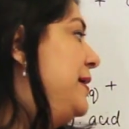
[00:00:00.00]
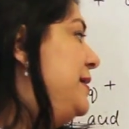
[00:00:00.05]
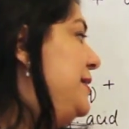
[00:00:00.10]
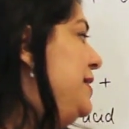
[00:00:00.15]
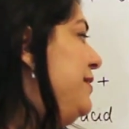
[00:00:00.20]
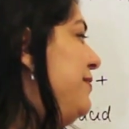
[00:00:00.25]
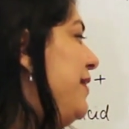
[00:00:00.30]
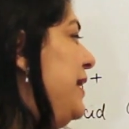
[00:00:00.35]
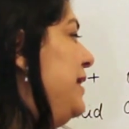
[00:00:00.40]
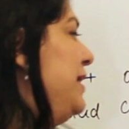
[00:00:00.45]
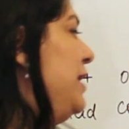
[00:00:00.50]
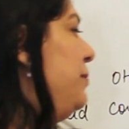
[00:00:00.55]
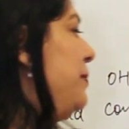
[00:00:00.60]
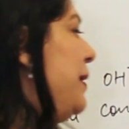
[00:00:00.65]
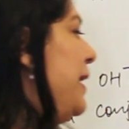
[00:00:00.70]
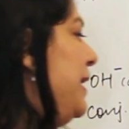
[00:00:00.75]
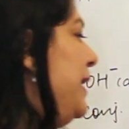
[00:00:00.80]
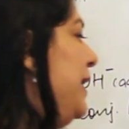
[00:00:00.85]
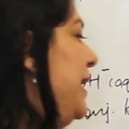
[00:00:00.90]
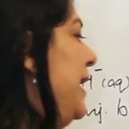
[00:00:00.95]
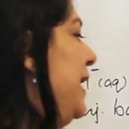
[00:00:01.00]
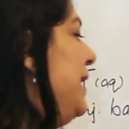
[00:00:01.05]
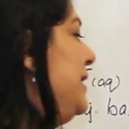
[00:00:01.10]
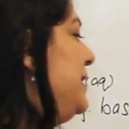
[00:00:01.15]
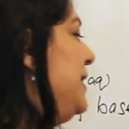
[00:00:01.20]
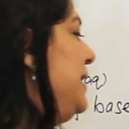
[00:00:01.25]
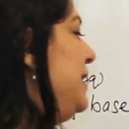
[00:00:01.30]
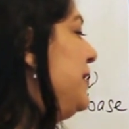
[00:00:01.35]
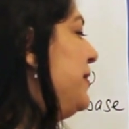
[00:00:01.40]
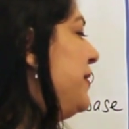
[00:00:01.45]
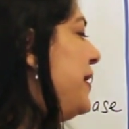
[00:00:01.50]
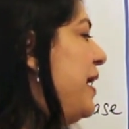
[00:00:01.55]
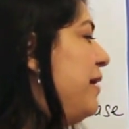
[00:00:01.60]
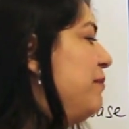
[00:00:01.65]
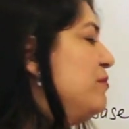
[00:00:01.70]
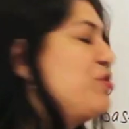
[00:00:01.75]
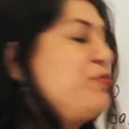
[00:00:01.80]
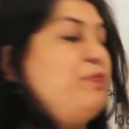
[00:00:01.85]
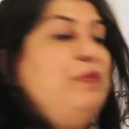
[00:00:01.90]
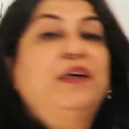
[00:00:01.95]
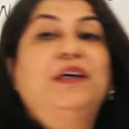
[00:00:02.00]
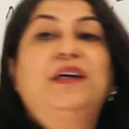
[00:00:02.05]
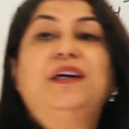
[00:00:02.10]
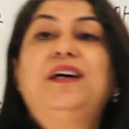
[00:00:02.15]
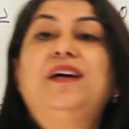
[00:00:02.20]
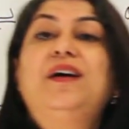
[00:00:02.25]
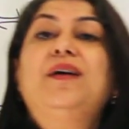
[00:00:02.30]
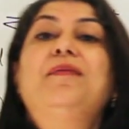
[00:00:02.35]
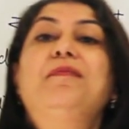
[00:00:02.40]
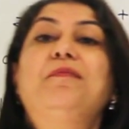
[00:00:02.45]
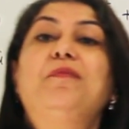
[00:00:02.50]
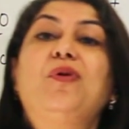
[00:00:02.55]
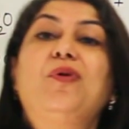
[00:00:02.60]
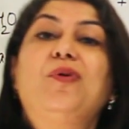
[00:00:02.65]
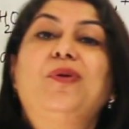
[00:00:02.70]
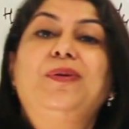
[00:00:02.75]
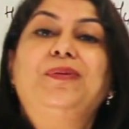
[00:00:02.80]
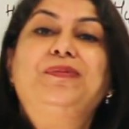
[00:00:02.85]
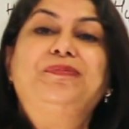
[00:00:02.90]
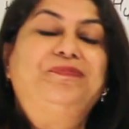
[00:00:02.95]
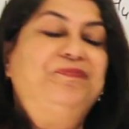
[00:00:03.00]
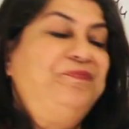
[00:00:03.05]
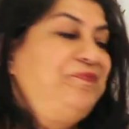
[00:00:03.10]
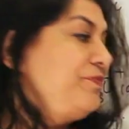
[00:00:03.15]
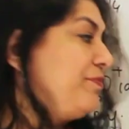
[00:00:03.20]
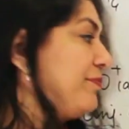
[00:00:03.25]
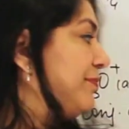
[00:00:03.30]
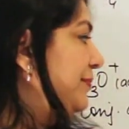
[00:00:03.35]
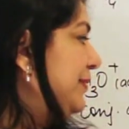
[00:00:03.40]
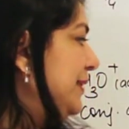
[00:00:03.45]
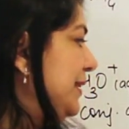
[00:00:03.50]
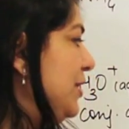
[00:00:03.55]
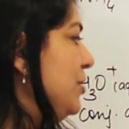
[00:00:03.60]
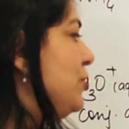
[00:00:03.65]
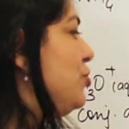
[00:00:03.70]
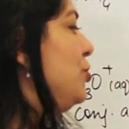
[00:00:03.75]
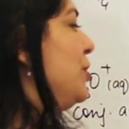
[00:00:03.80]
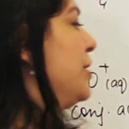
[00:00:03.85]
Divided by 18 grams per mole. So